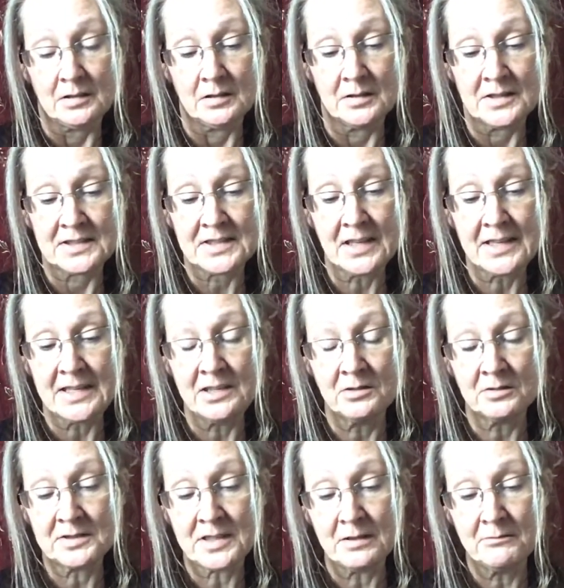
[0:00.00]
Psyche
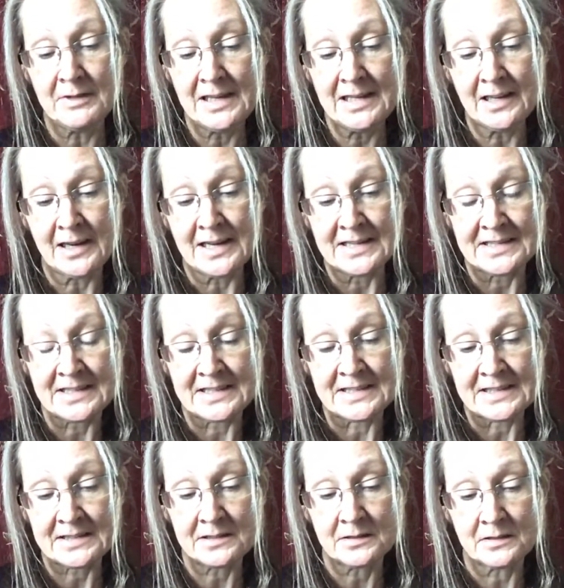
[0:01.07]
also
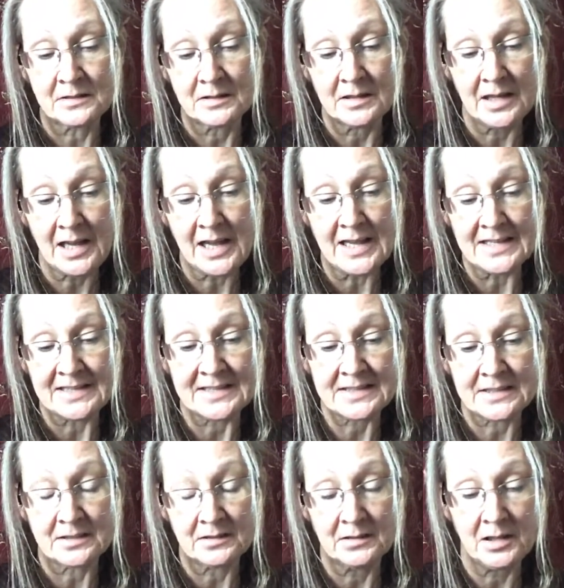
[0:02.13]
realises, as
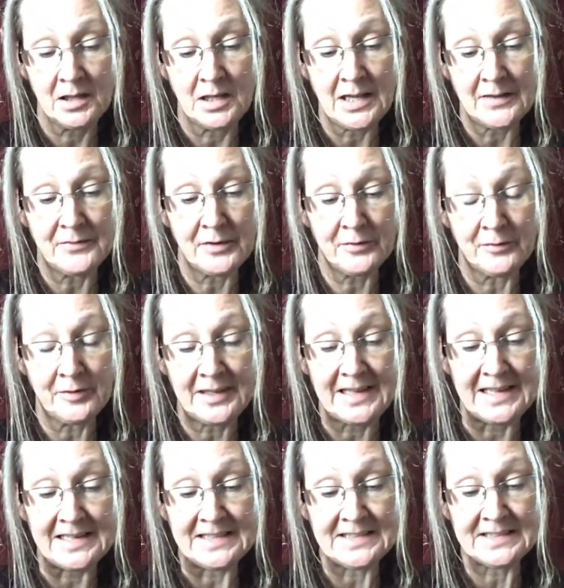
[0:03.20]
her lover
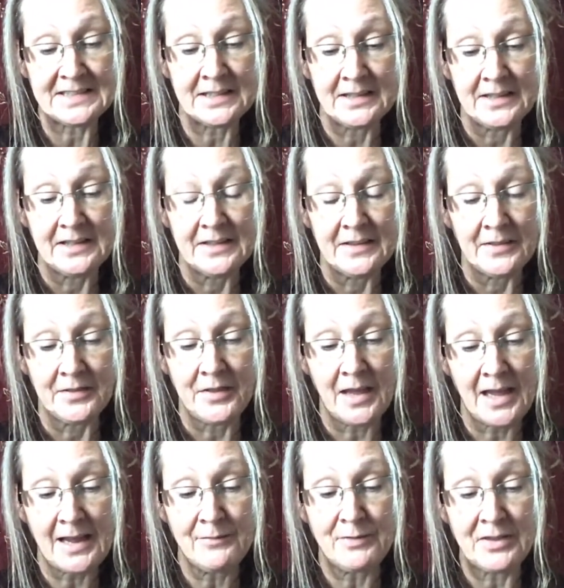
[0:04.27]
flees, that
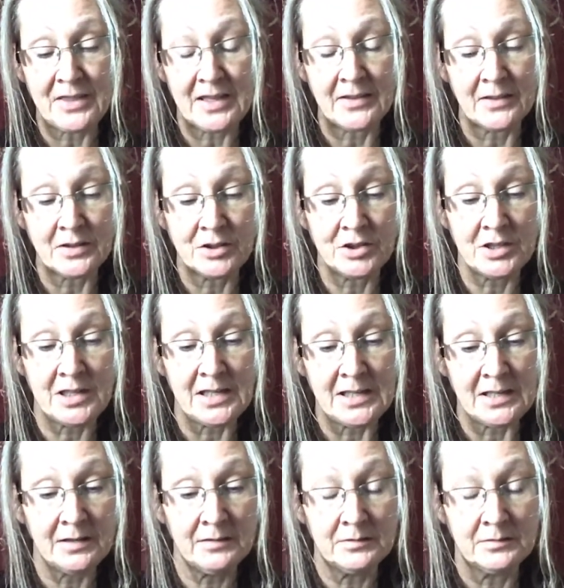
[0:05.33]
everything that she